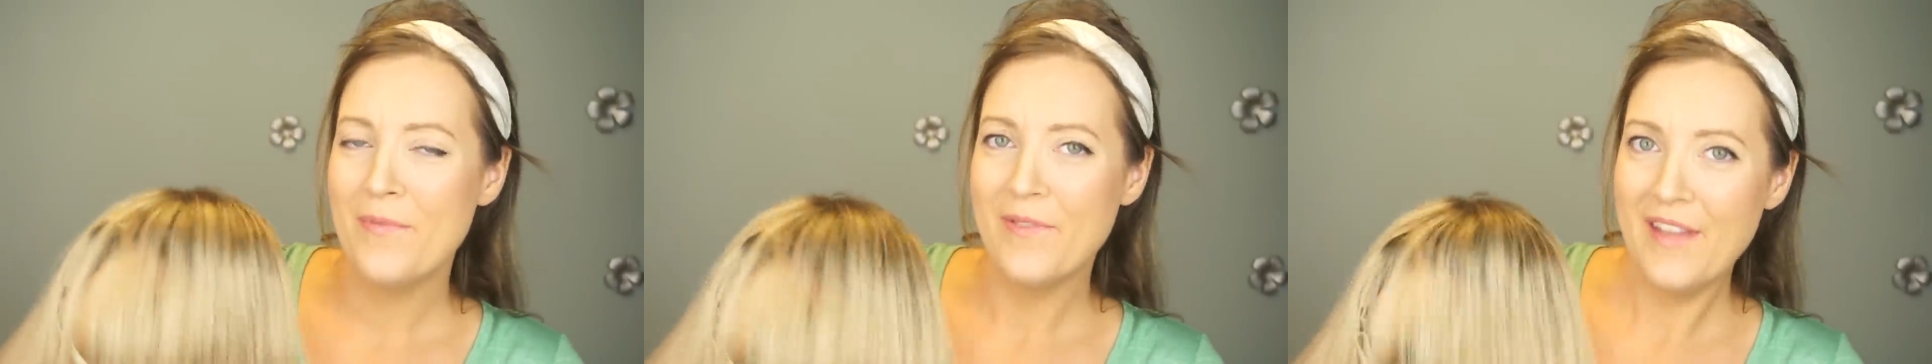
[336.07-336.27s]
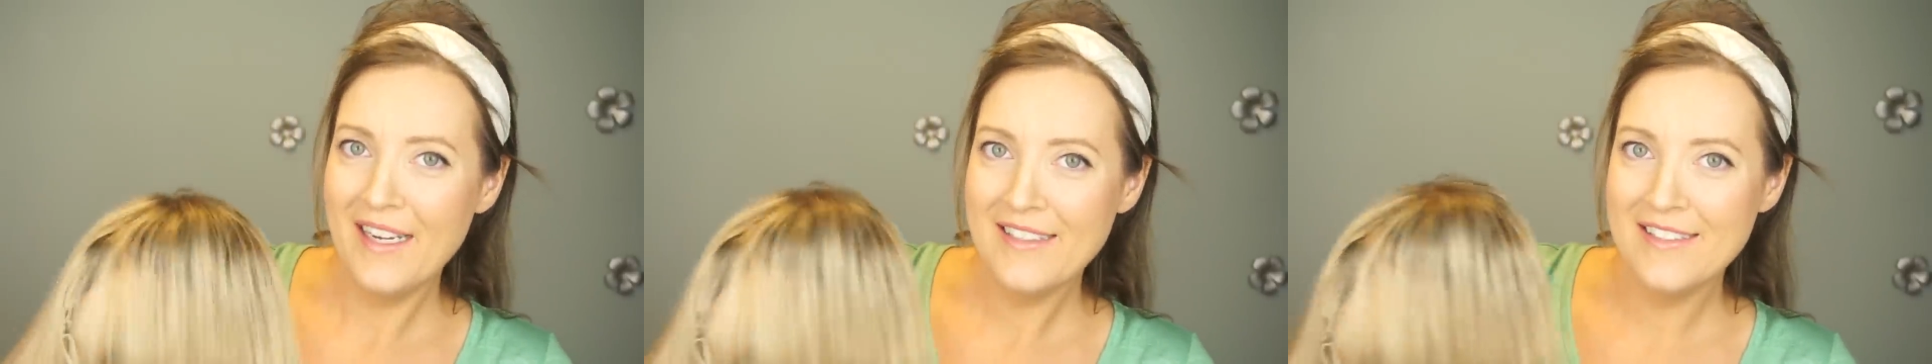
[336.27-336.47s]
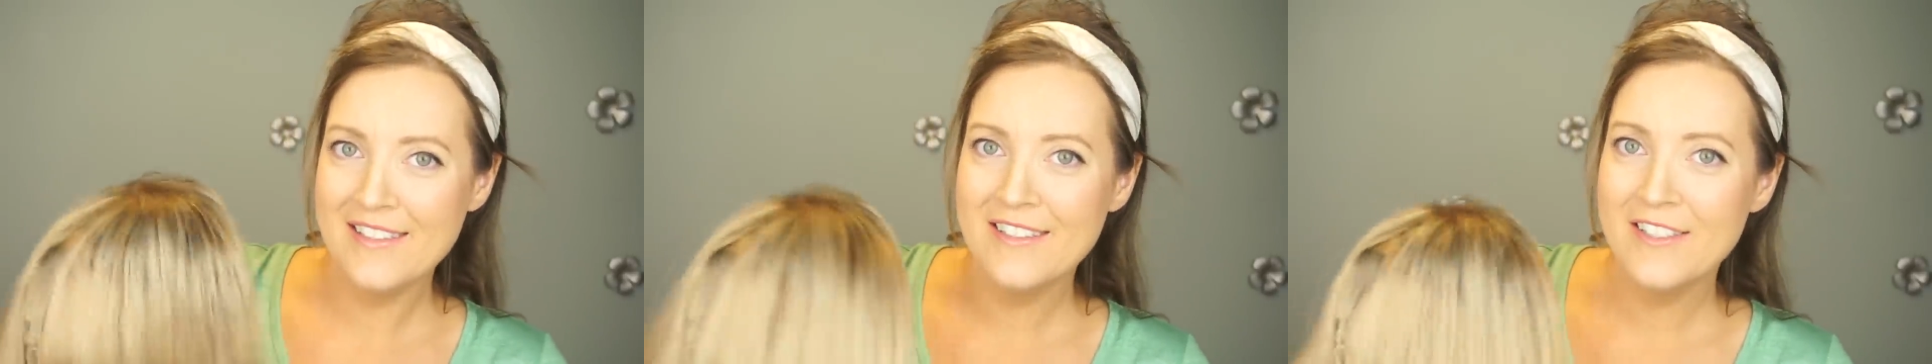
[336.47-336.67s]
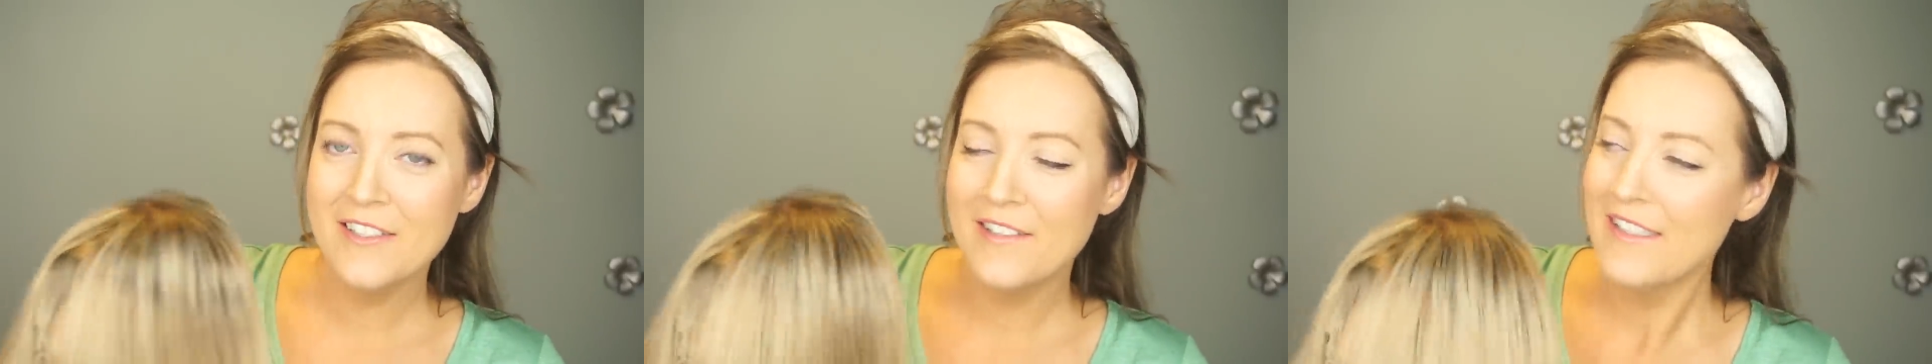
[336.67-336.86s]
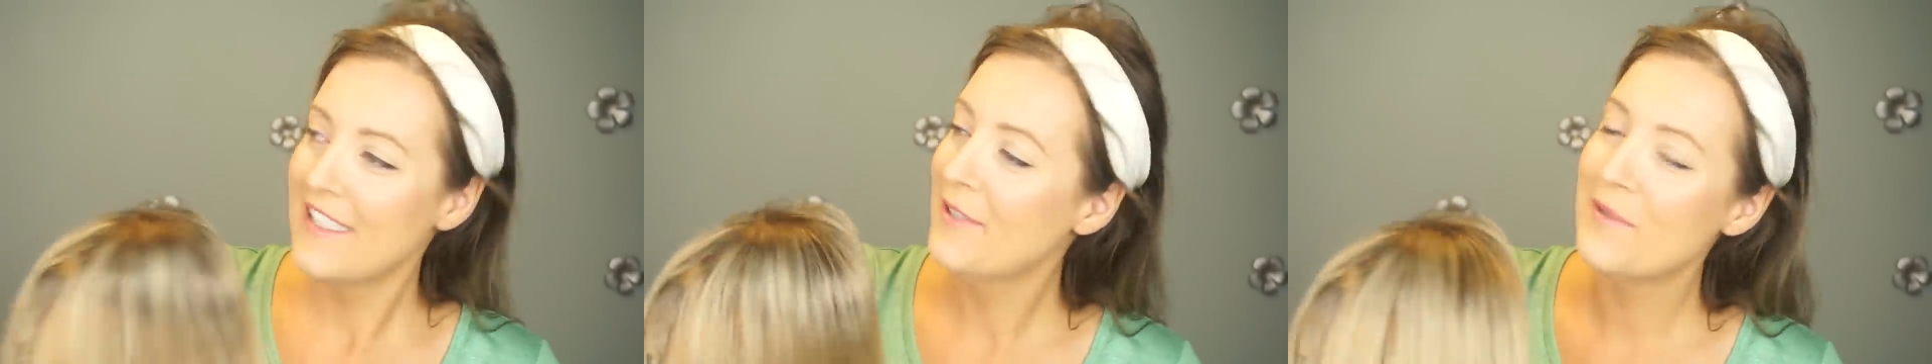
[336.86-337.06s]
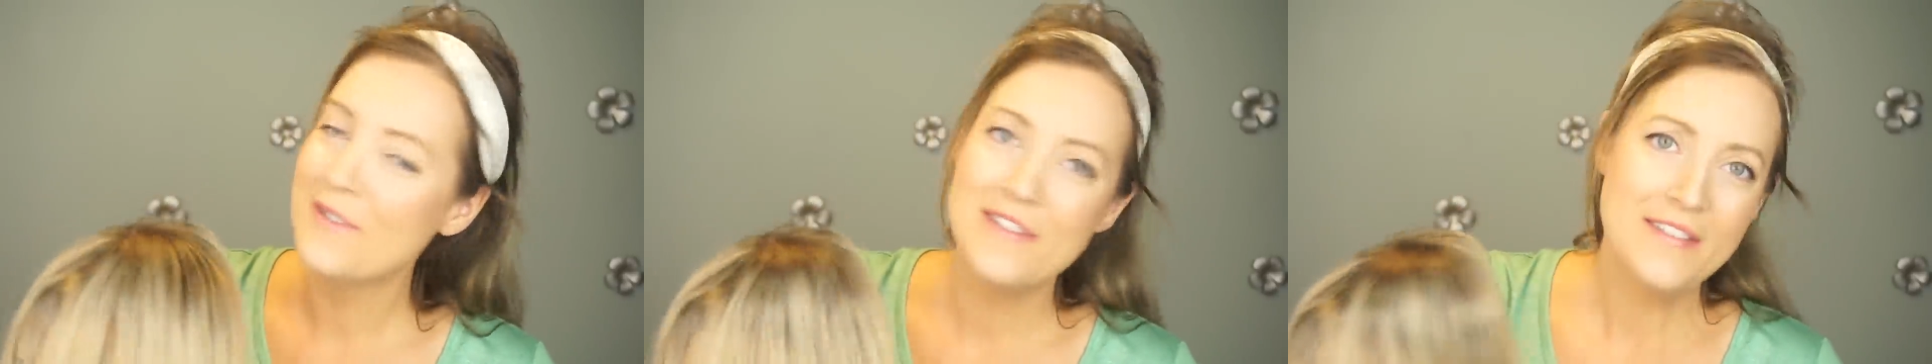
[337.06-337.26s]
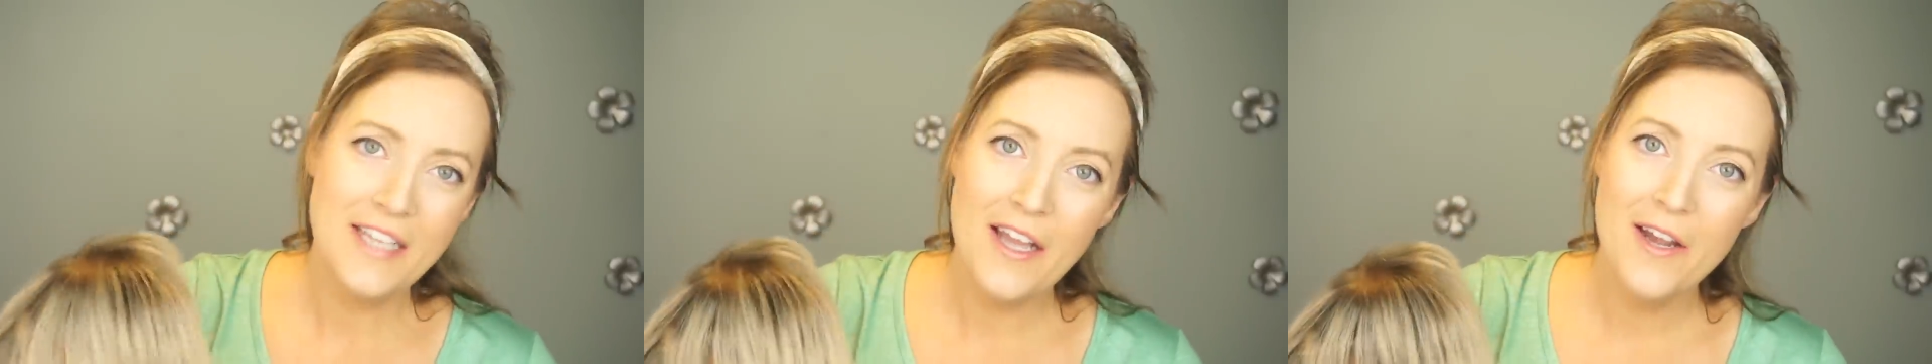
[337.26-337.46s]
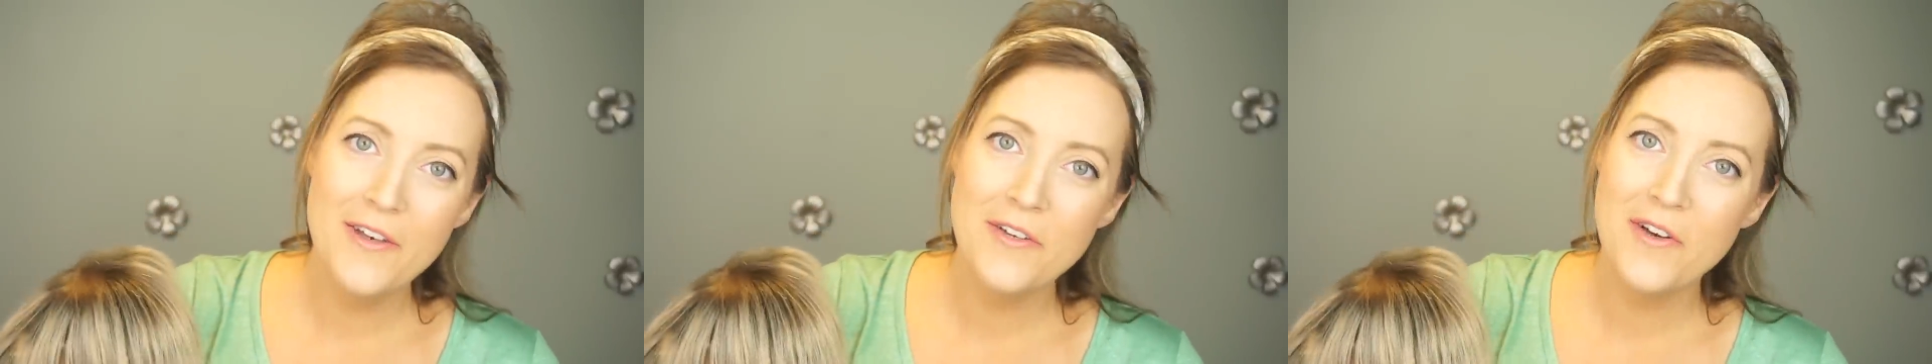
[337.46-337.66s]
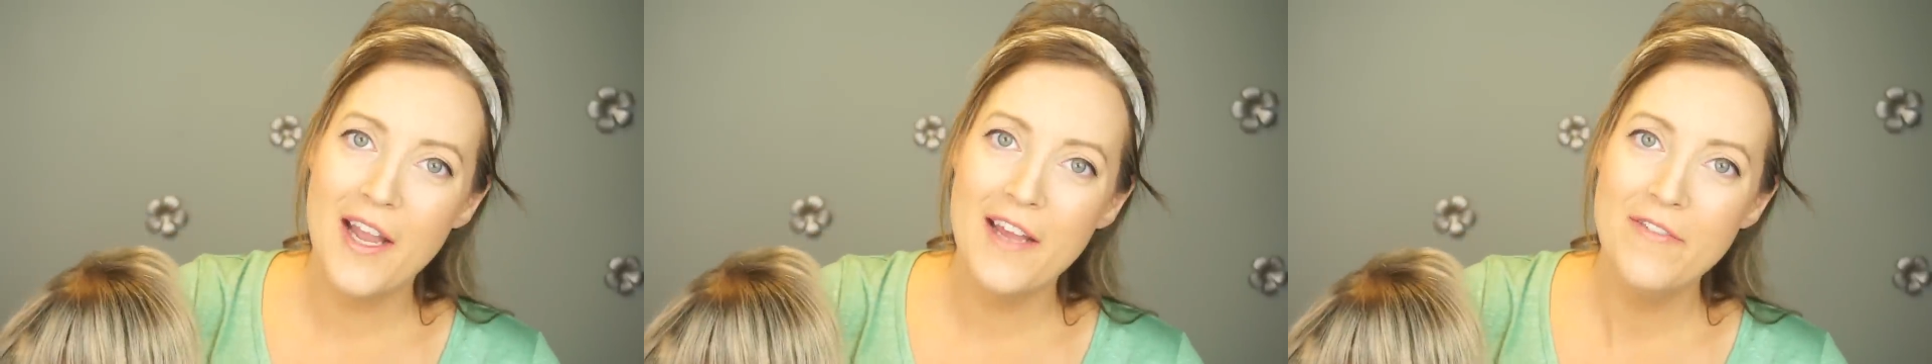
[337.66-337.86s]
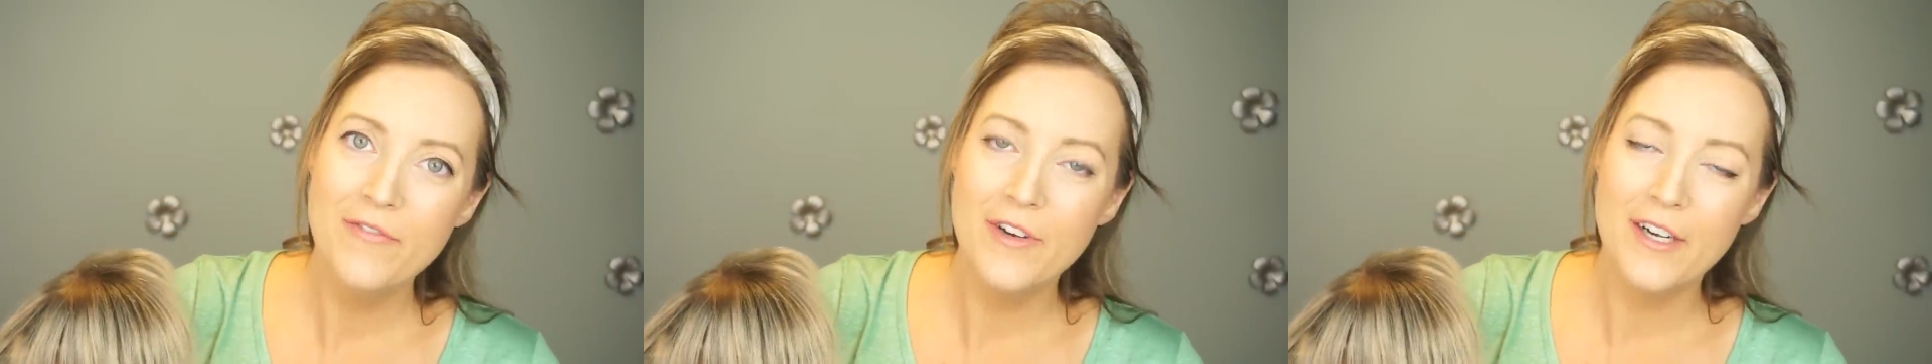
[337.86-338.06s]
that doesn't look like it would stay on your
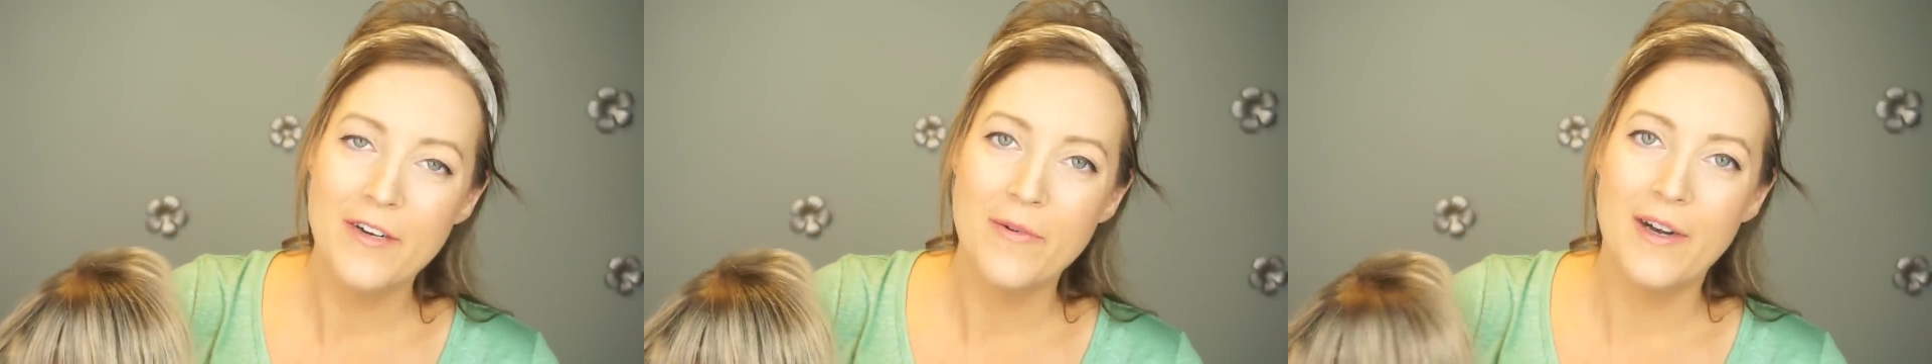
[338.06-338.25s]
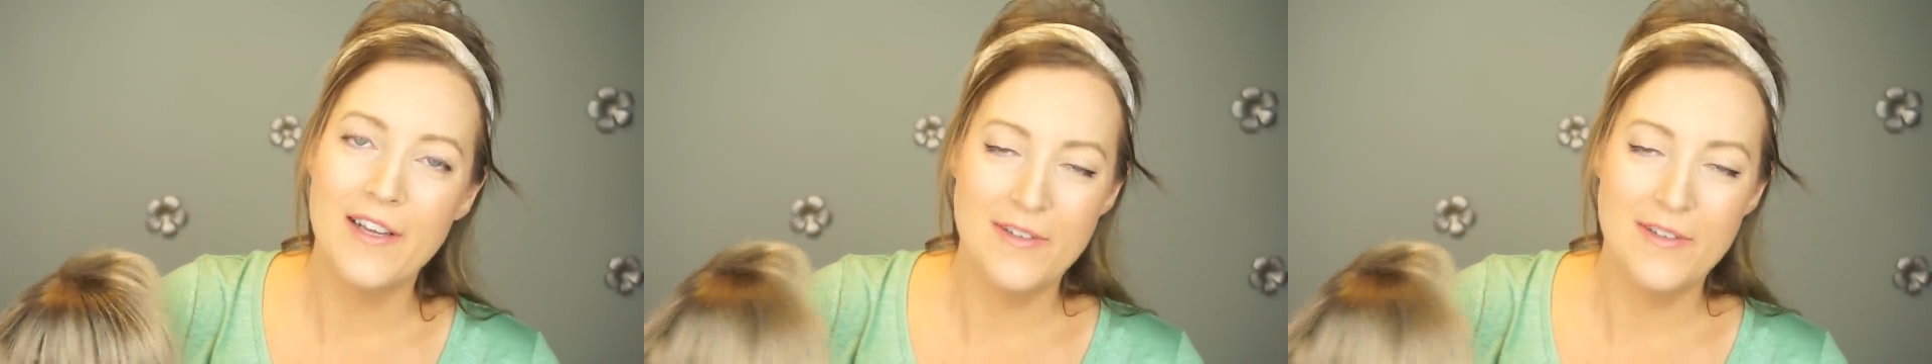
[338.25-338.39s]
head very well.